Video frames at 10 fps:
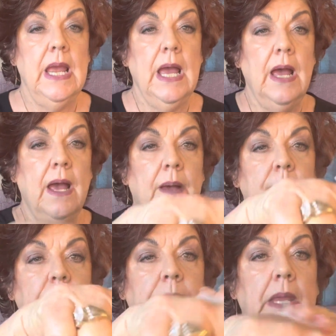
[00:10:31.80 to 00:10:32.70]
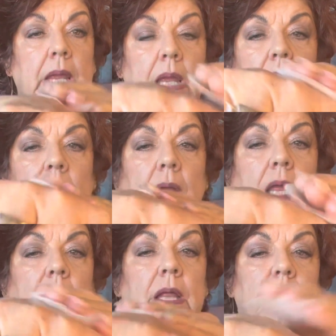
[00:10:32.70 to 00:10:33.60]

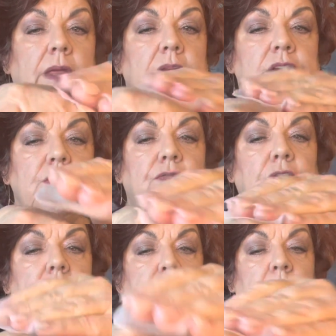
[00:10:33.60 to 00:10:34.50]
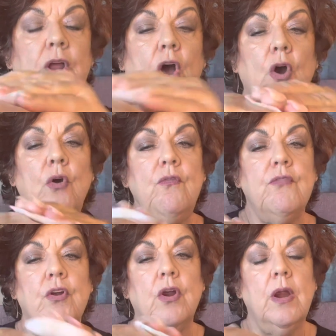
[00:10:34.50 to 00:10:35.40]
Then you flip it
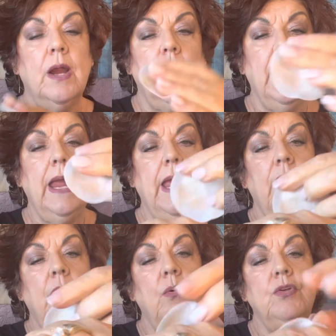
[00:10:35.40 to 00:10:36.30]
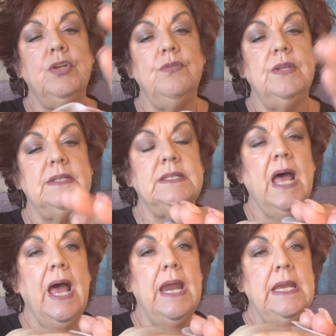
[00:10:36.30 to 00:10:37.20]
over to the
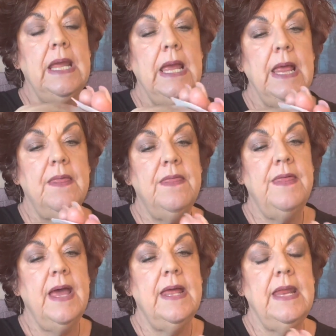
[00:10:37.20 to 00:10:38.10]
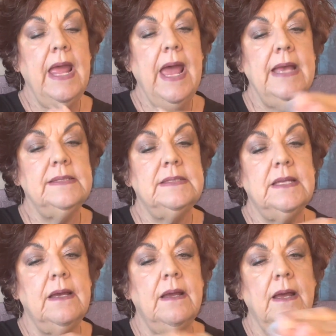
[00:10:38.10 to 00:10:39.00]
side that has
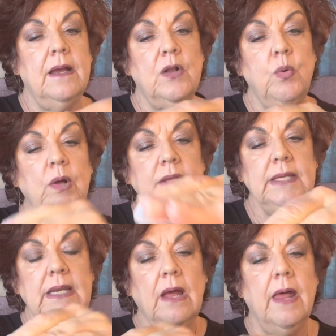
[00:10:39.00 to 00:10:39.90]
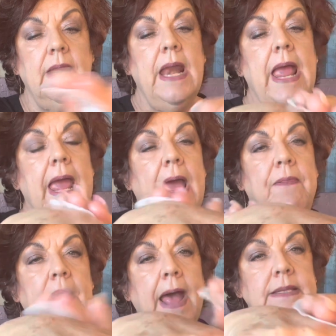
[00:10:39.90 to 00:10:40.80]
the quilting on it,
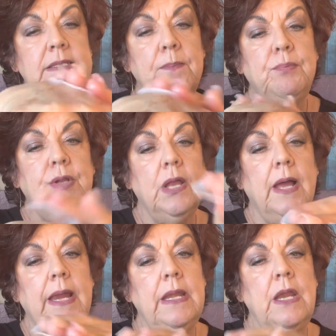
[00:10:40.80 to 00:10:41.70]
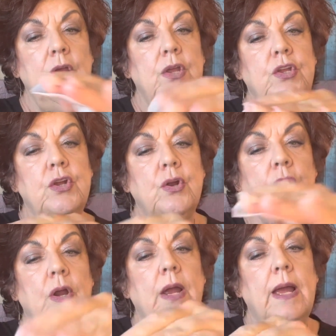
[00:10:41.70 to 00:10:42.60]
and that's applying
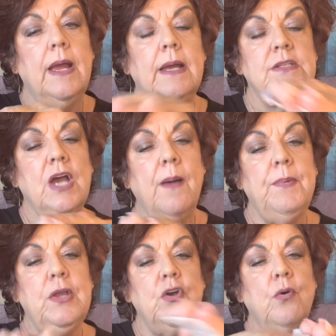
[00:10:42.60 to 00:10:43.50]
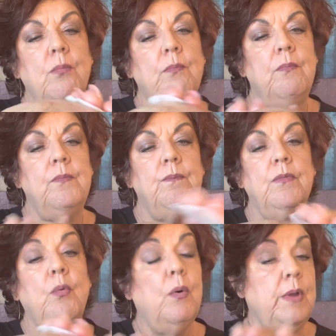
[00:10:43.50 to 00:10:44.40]
your topical,
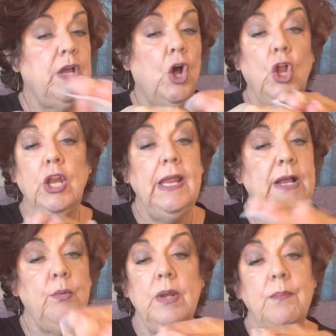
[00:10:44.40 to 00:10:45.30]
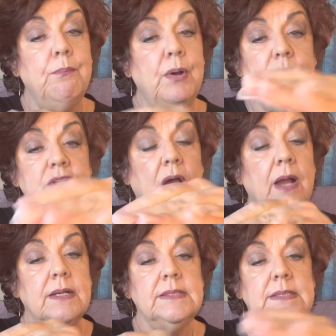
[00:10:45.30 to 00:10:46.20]
what we call liquid
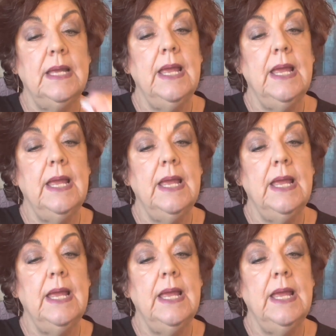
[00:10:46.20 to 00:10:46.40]
Botox.